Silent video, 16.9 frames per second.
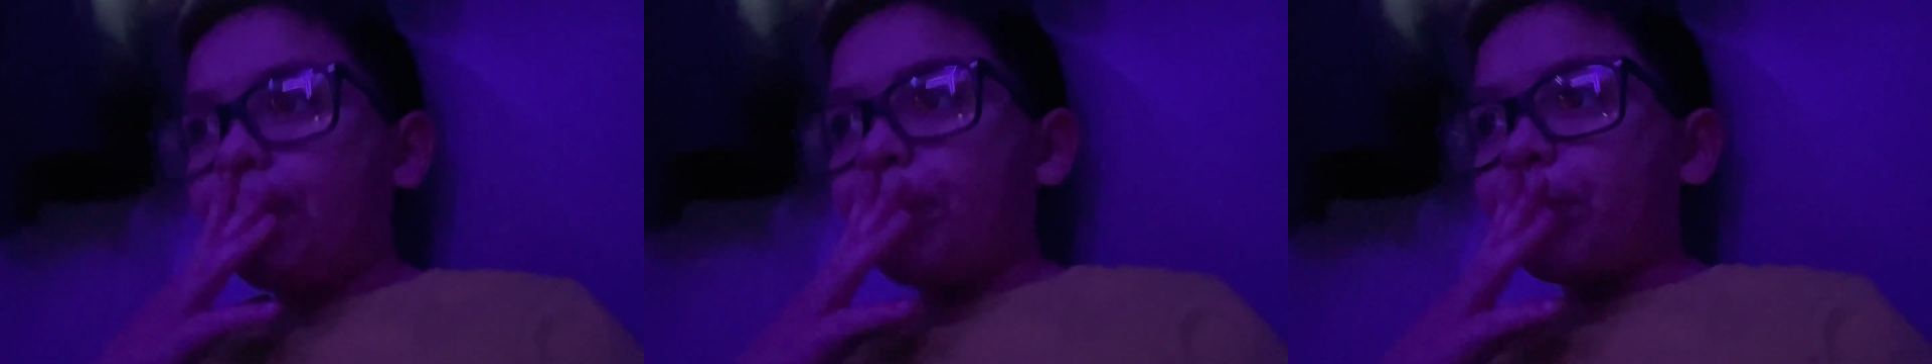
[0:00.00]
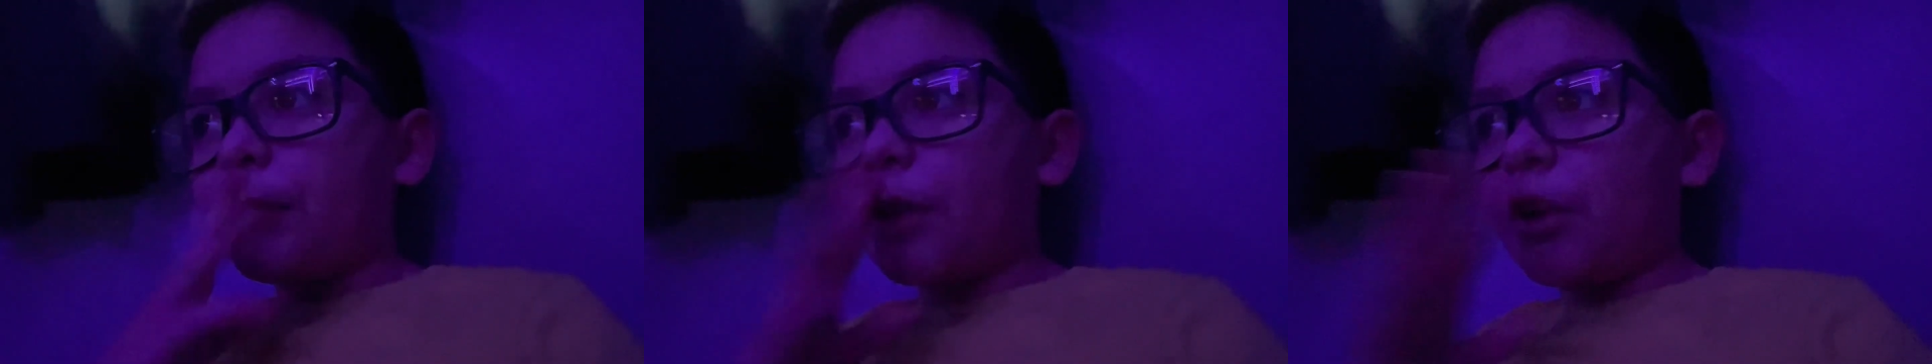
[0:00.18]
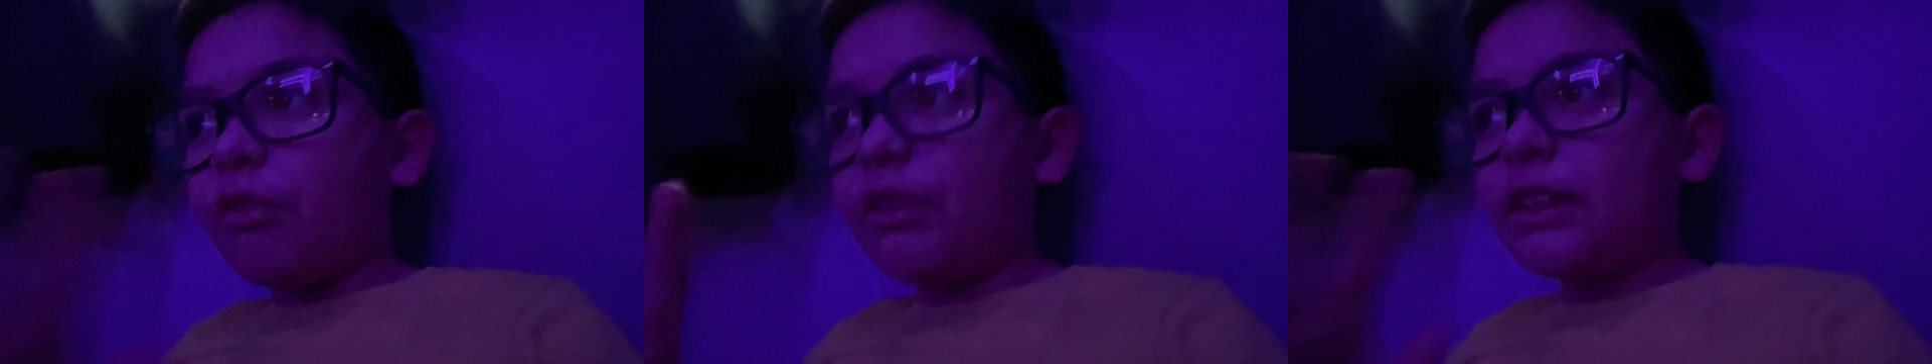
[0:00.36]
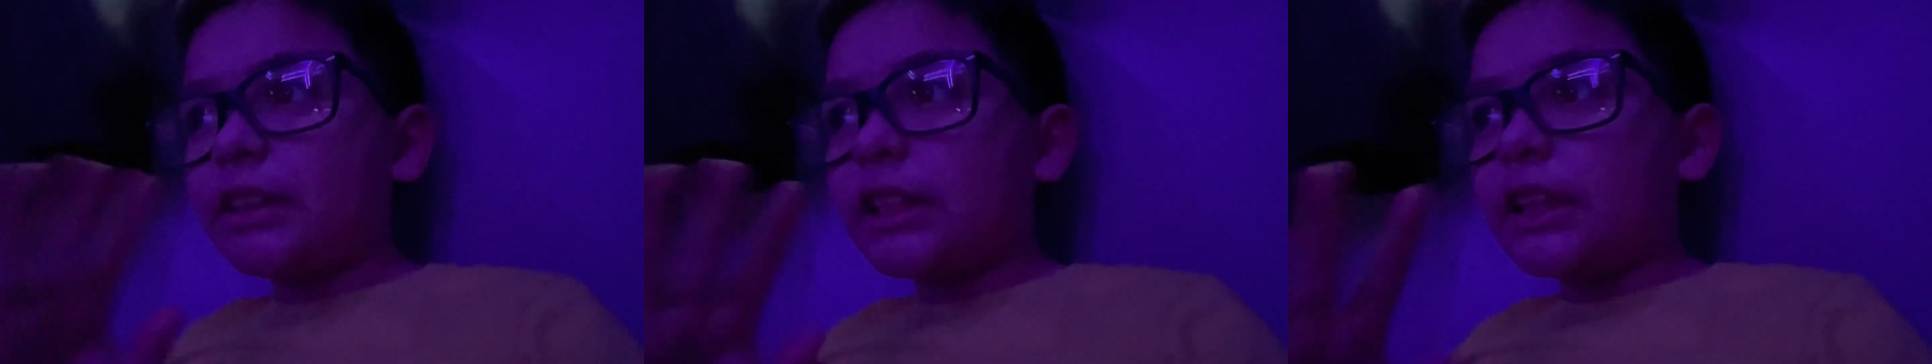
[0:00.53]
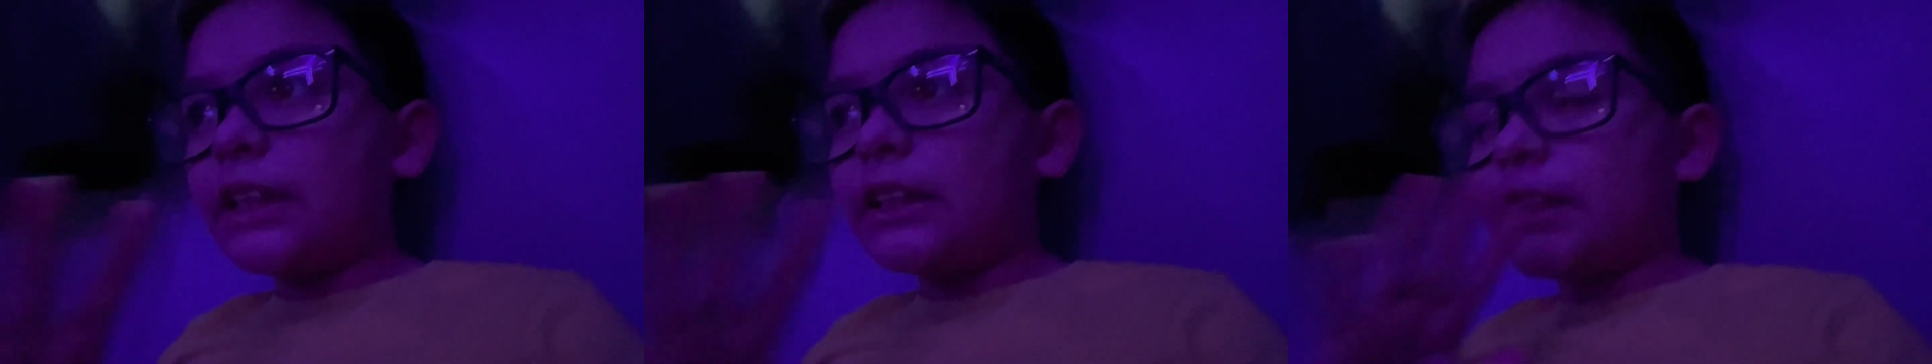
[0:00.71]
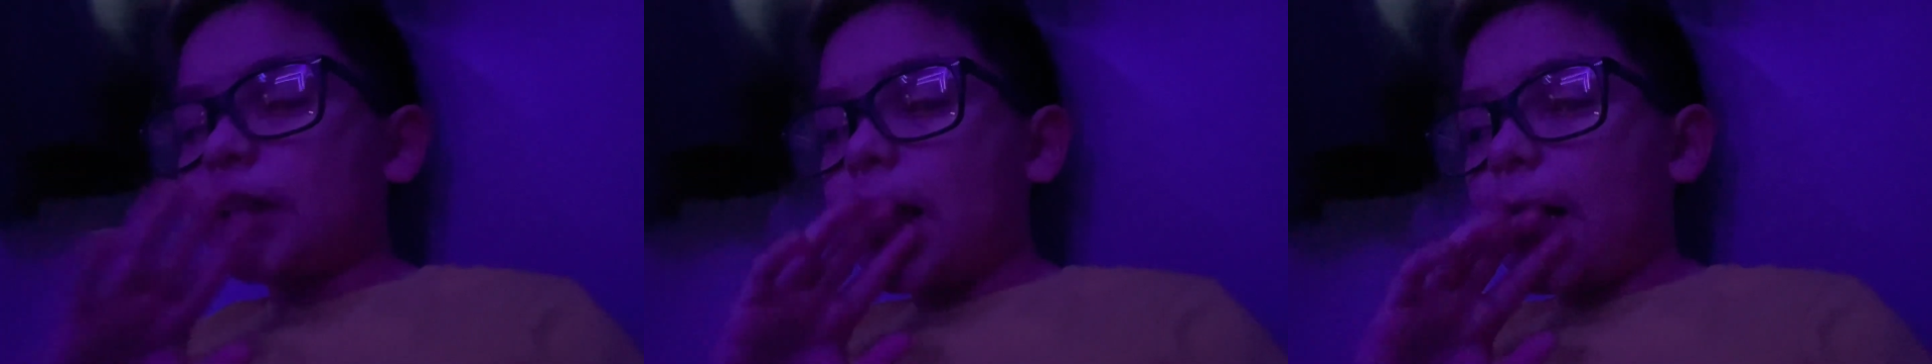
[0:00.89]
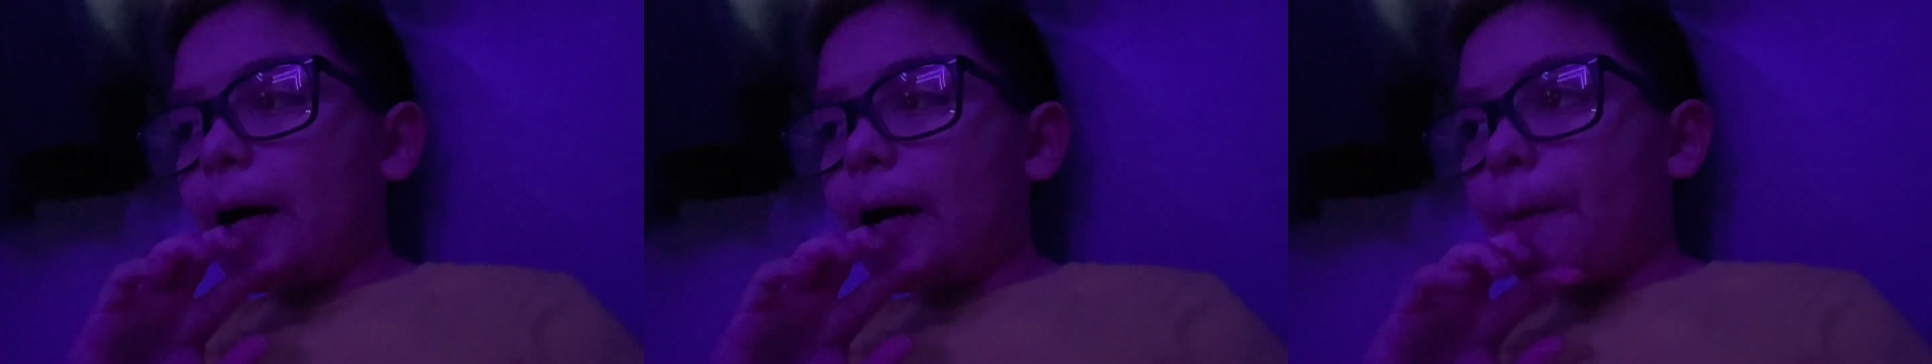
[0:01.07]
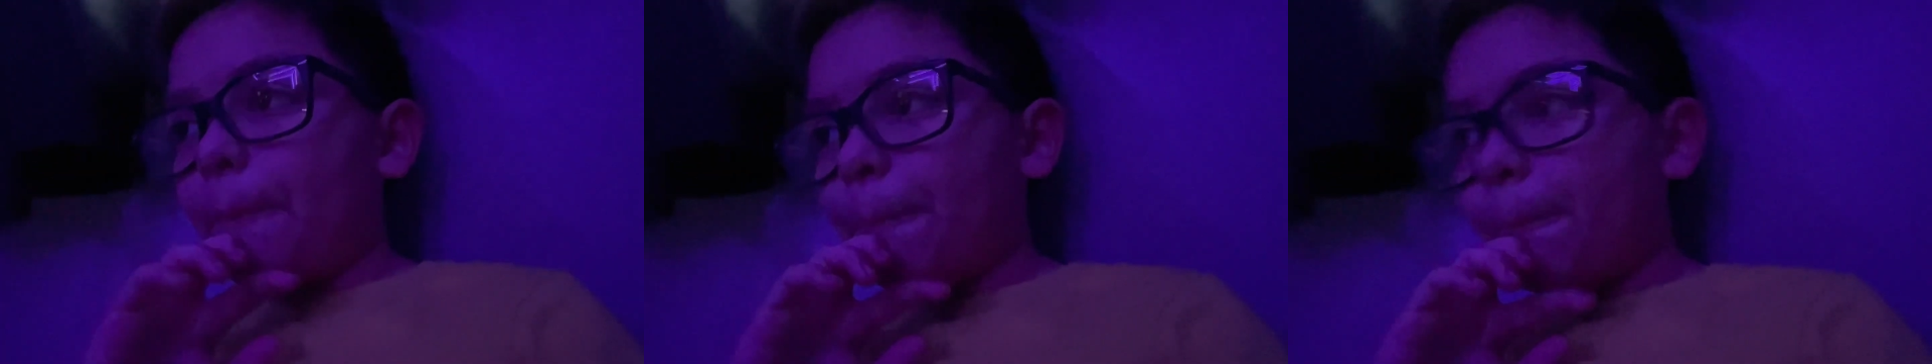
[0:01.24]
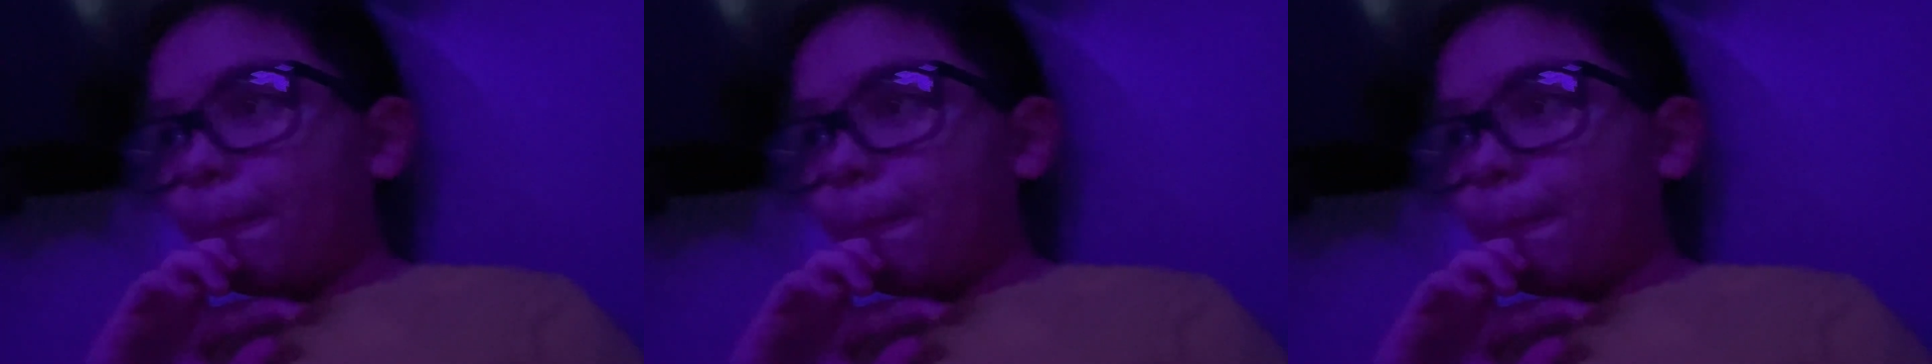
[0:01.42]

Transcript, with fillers: the reason is that